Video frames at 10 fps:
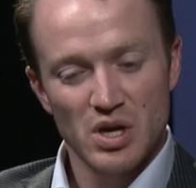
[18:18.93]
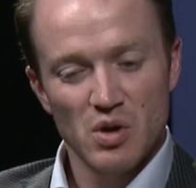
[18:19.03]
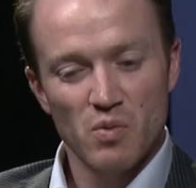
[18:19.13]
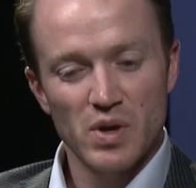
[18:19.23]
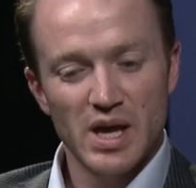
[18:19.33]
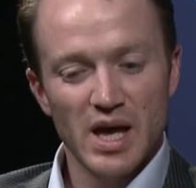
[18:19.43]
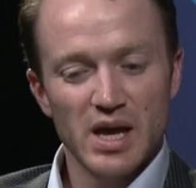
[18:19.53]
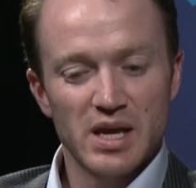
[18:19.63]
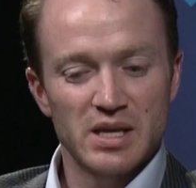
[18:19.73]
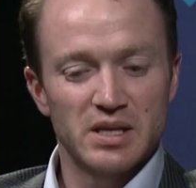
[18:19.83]
on that? We
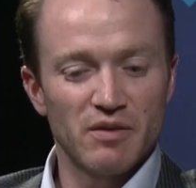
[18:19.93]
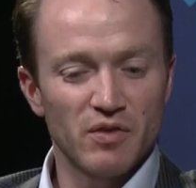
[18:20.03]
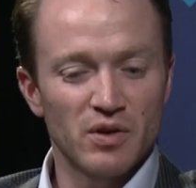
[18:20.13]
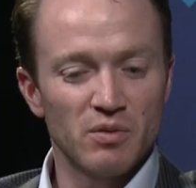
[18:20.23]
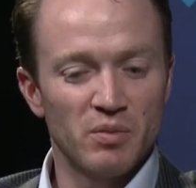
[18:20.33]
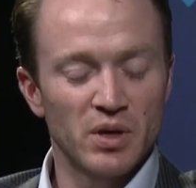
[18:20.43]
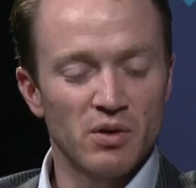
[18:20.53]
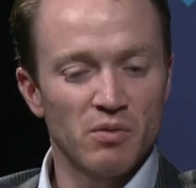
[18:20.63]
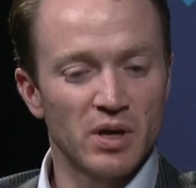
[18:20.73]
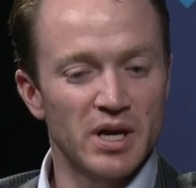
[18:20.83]
had a difficult
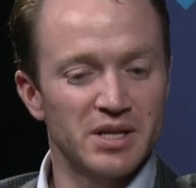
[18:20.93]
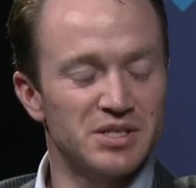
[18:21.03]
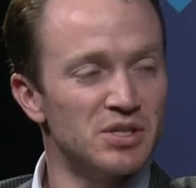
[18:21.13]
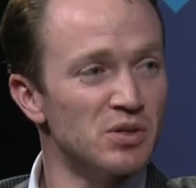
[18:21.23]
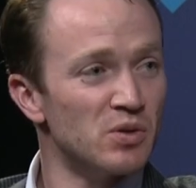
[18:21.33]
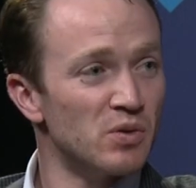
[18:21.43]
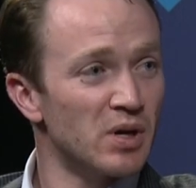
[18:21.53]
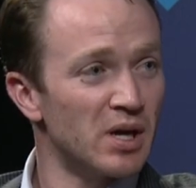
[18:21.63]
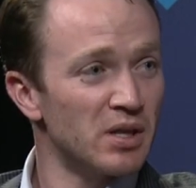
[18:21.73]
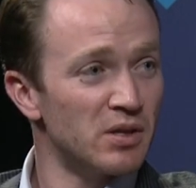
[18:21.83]
bill related to
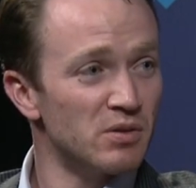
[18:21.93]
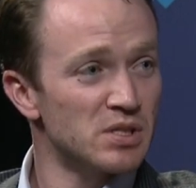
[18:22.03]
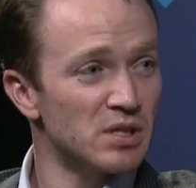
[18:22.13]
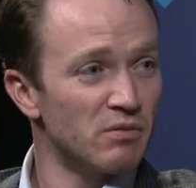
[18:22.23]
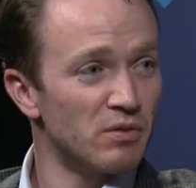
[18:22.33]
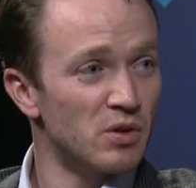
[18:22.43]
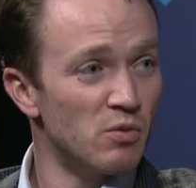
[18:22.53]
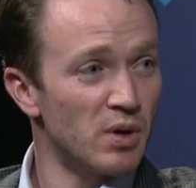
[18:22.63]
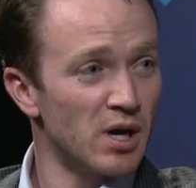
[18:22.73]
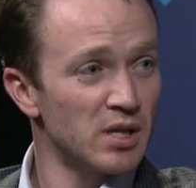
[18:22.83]
uh, the use of
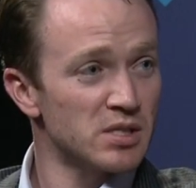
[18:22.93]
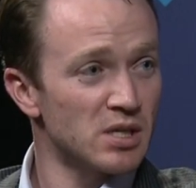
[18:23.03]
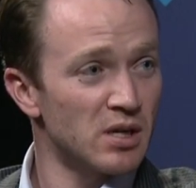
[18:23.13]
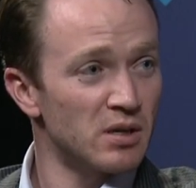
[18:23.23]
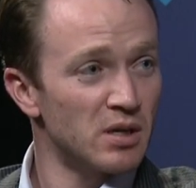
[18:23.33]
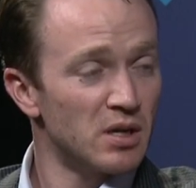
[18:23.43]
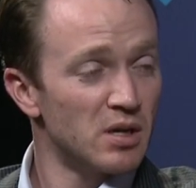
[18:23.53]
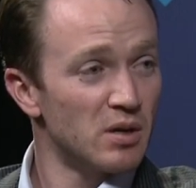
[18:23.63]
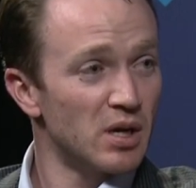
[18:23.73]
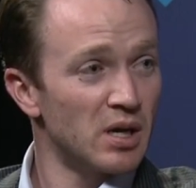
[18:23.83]
coupons on
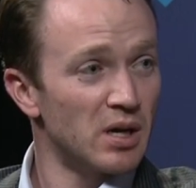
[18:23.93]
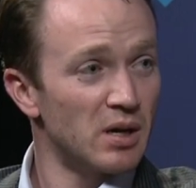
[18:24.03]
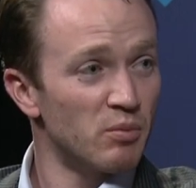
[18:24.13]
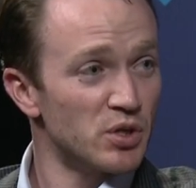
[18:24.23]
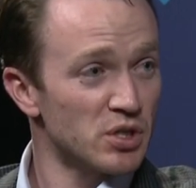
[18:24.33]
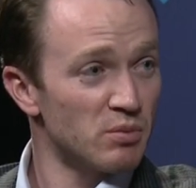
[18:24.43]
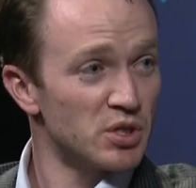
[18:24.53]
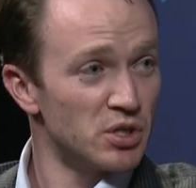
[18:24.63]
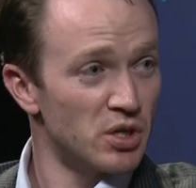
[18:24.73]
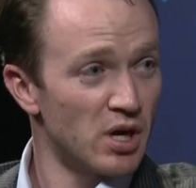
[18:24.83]
uh,
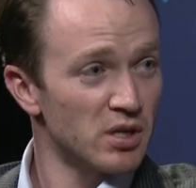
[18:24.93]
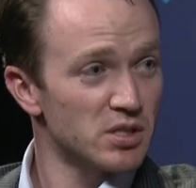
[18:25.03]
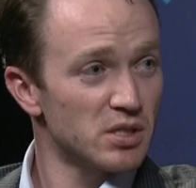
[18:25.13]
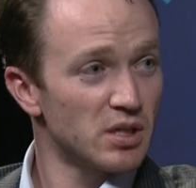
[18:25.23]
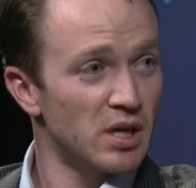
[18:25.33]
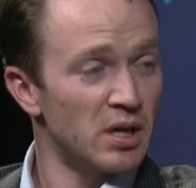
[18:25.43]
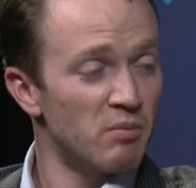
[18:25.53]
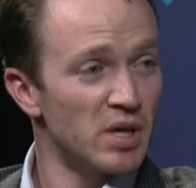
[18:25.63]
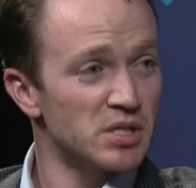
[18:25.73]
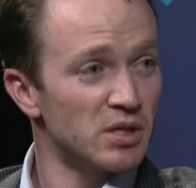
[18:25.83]
prescription drugs,
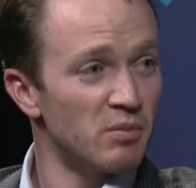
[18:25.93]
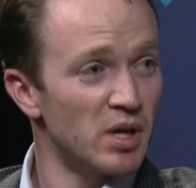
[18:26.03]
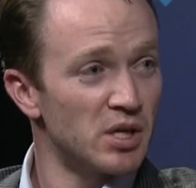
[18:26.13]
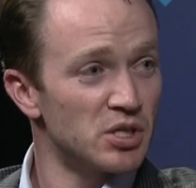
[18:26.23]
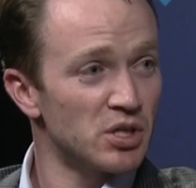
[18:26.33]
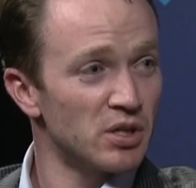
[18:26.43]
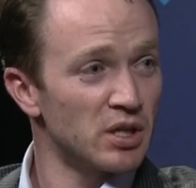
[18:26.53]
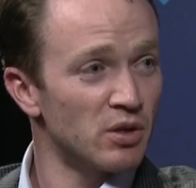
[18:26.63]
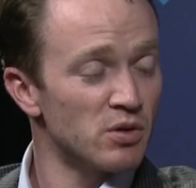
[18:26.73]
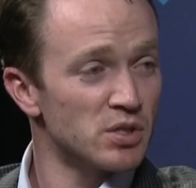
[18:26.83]
and basically making sure
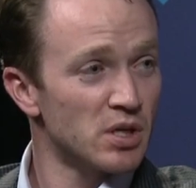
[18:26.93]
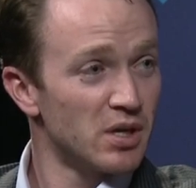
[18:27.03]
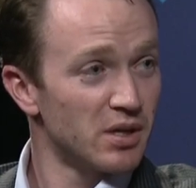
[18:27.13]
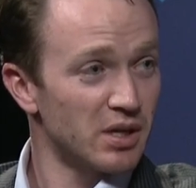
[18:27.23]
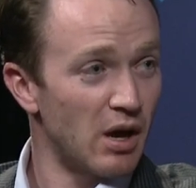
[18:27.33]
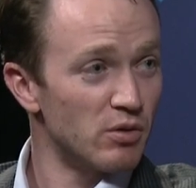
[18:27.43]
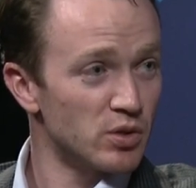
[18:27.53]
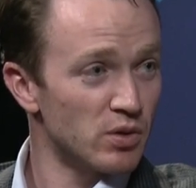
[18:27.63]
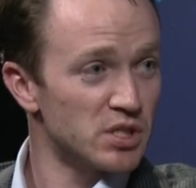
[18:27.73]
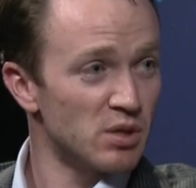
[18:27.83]
that those count
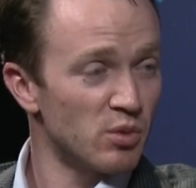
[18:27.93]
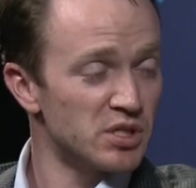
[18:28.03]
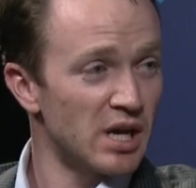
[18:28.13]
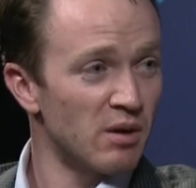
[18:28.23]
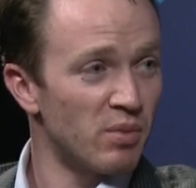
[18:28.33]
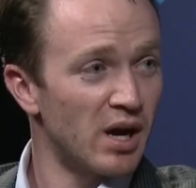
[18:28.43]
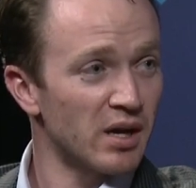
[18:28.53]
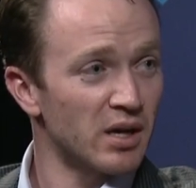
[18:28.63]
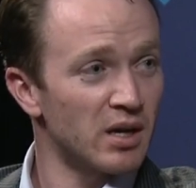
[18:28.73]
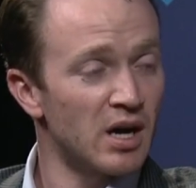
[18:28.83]
towards someone's
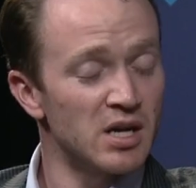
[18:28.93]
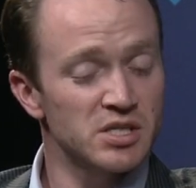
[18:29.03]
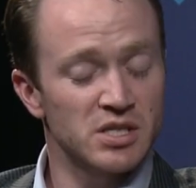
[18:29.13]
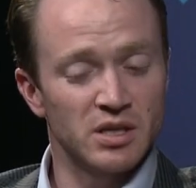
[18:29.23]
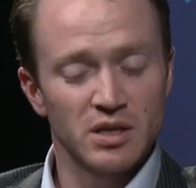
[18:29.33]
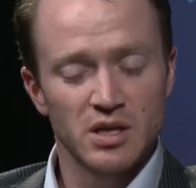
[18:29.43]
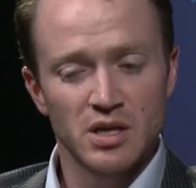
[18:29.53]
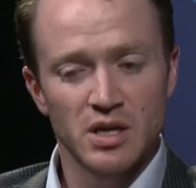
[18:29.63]
out-of-pocket costs. And